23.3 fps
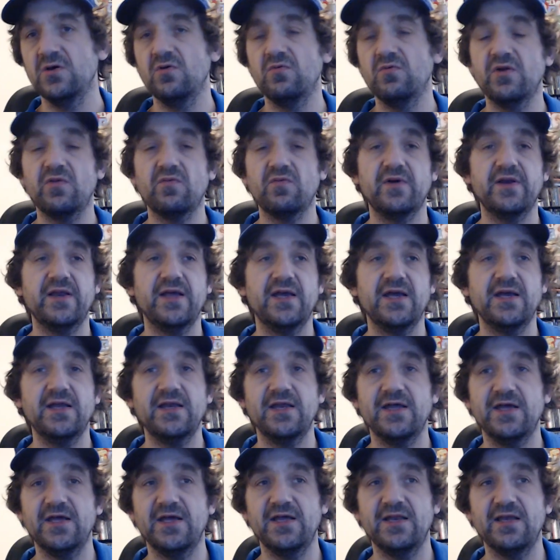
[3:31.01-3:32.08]
with one hand,
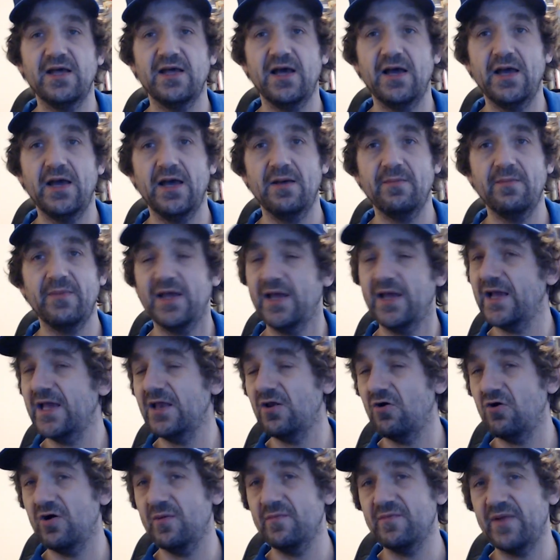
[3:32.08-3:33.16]
and um, I, I,
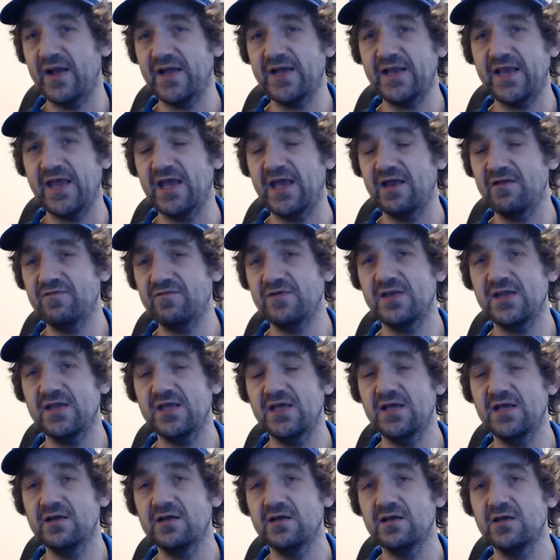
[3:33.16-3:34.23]
get arm, I get hand
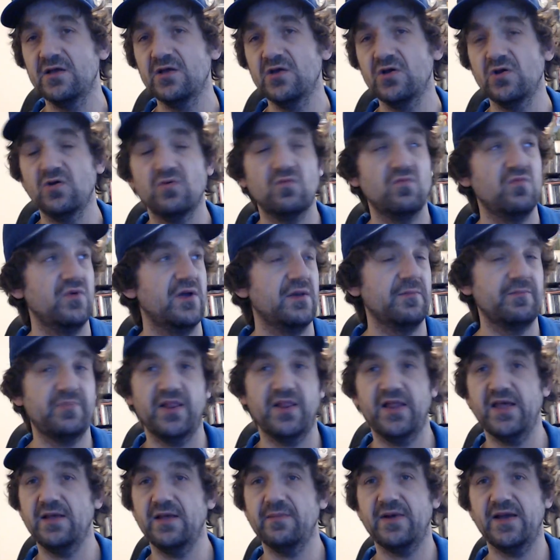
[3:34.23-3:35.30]
fatigue when
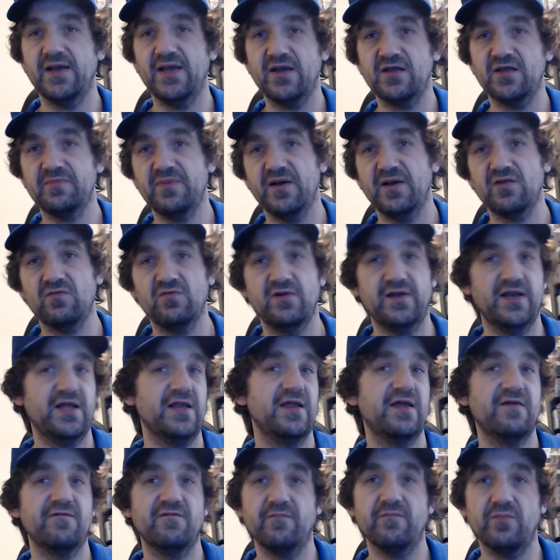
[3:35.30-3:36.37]
playing my Xbox One. I
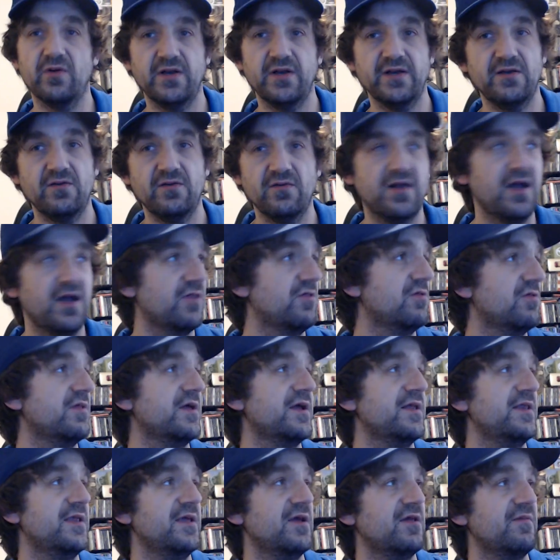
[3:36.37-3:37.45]
haven't bought any new consoles. I
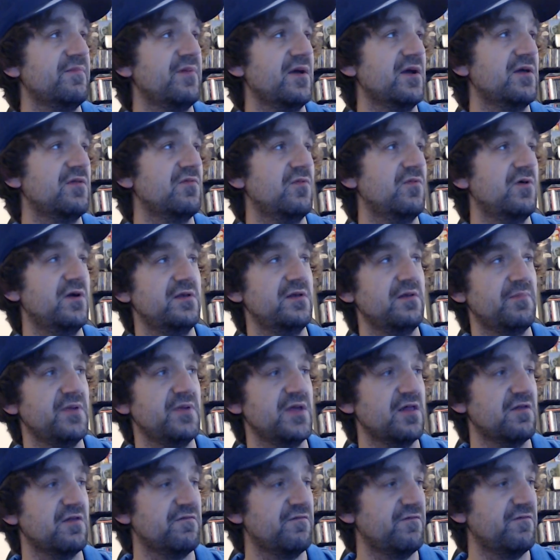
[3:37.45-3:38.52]
got the Xbox One, the
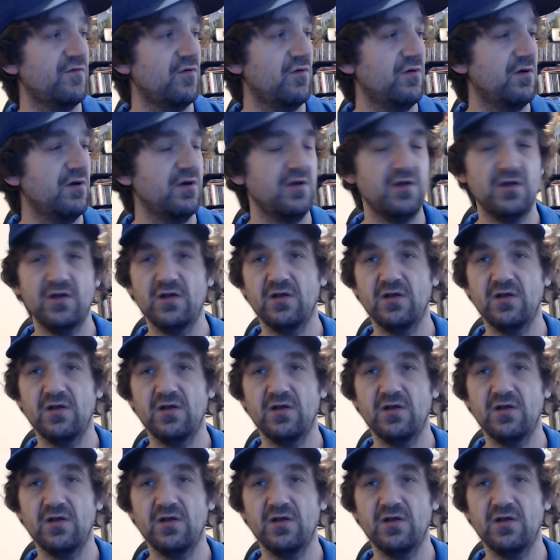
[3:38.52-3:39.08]
PS4,